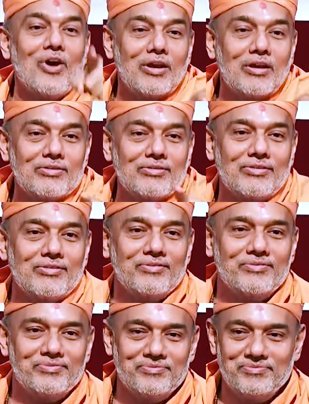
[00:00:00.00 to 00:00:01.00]

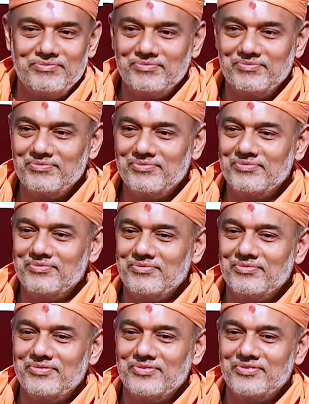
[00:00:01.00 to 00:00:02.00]

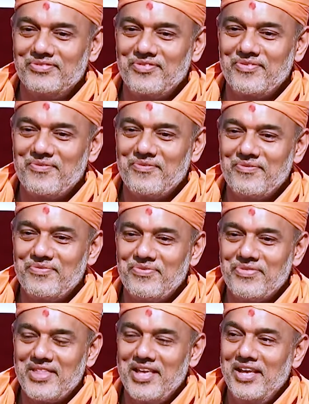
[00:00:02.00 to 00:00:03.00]

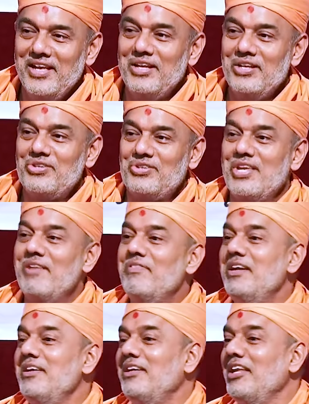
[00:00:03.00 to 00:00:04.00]

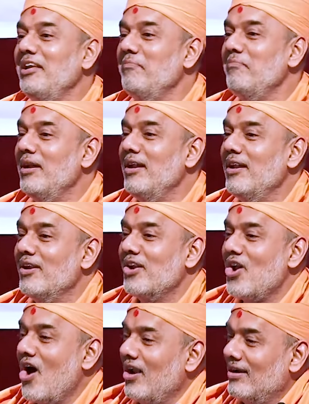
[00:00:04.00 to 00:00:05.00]
$70
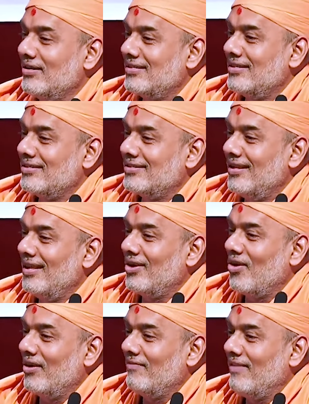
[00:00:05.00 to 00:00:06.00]
million the
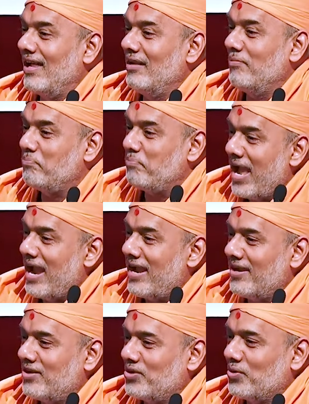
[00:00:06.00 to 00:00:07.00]
Silicon Valley
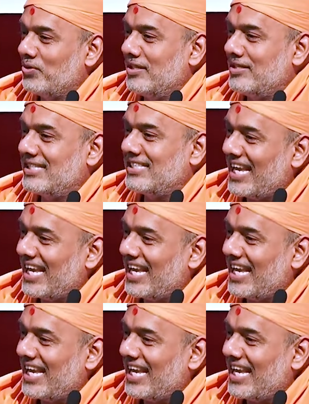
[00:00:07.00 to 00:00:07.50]
paid to this